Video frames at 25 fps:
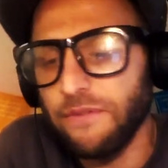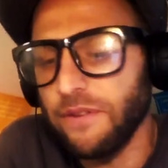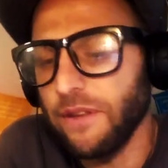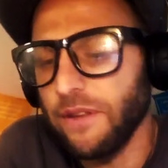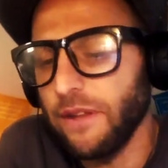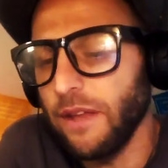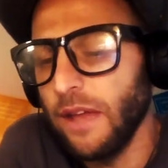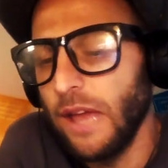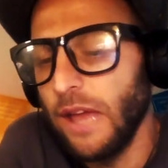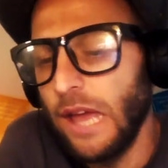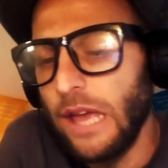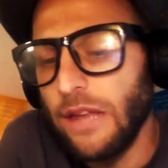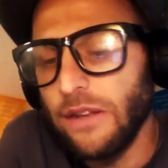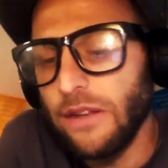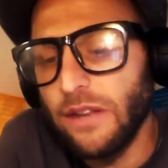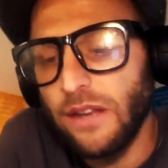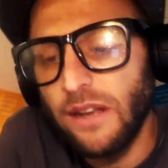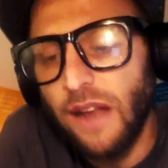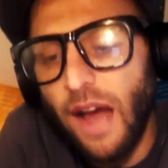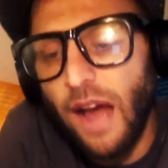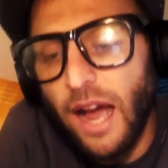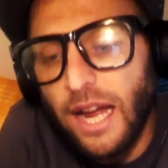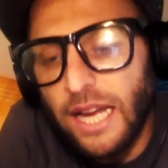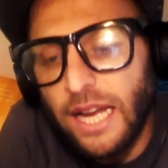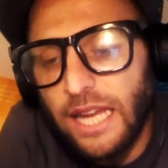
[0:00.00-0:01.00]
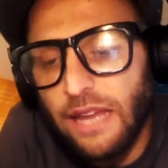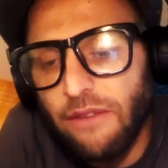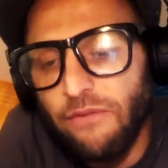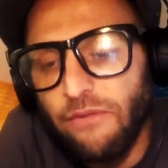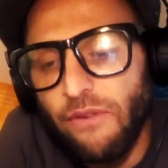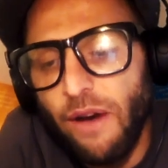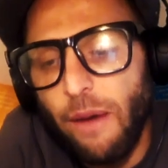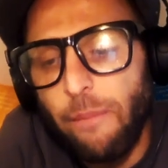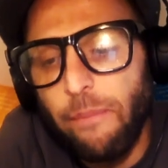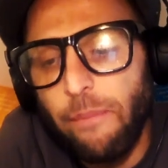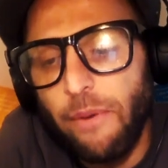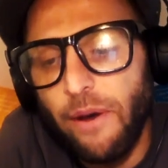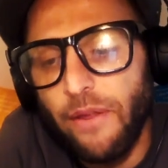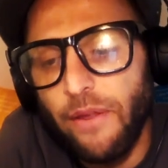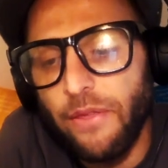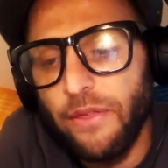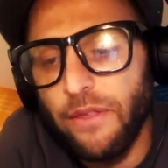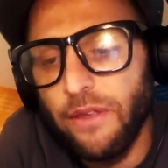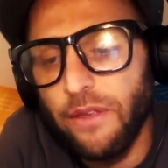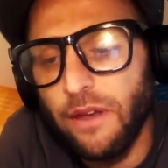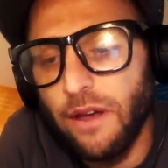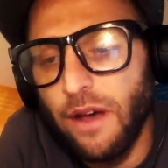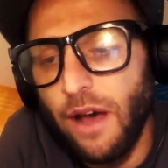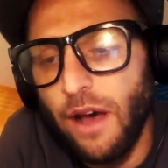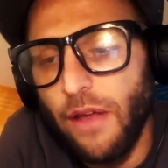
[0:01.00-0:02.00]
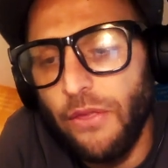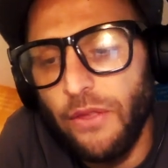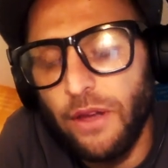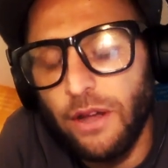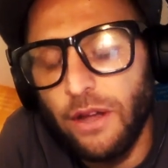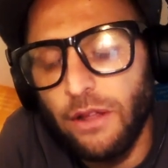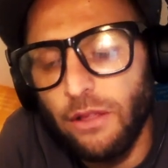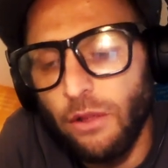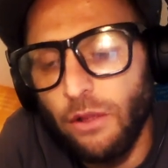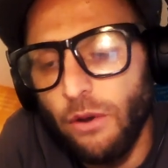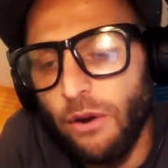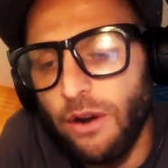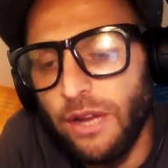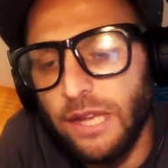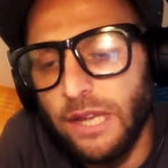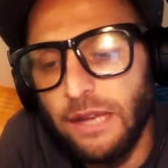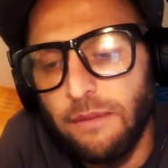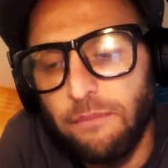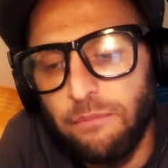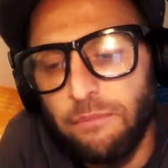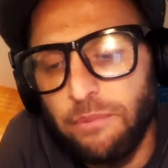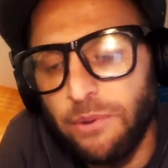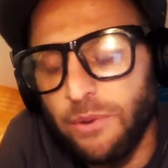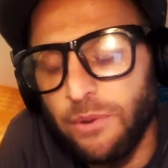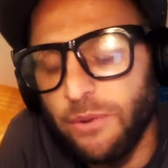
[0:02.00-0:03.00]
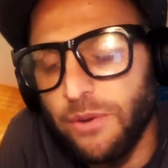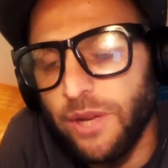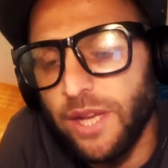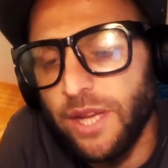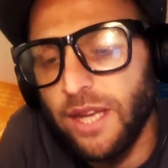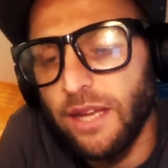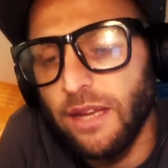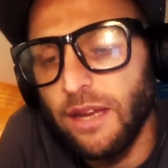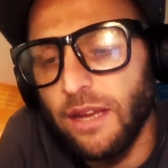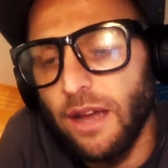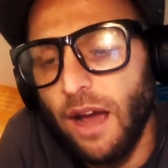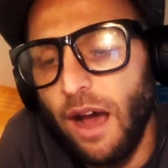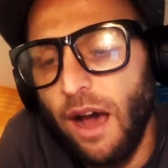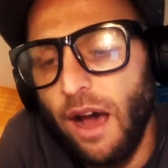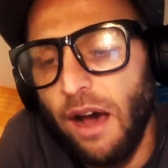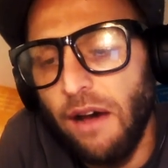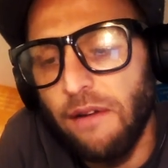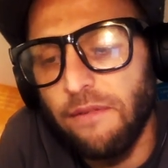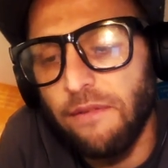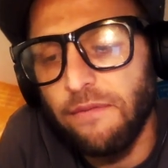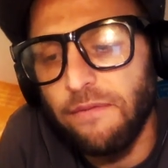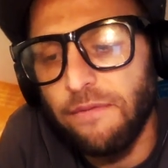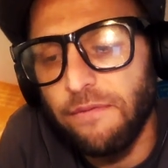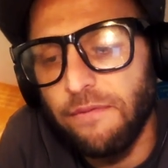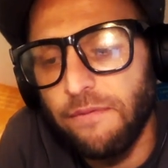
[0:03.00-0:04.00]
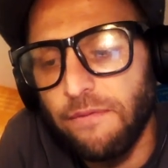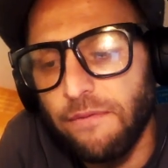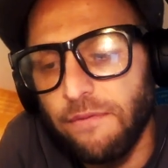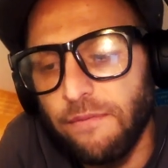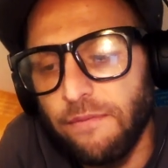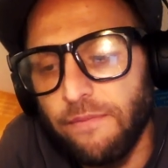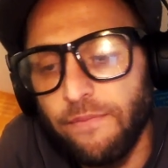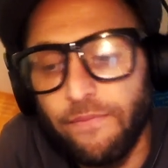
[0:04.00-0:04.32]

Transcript: to not give up on the glory and beauty of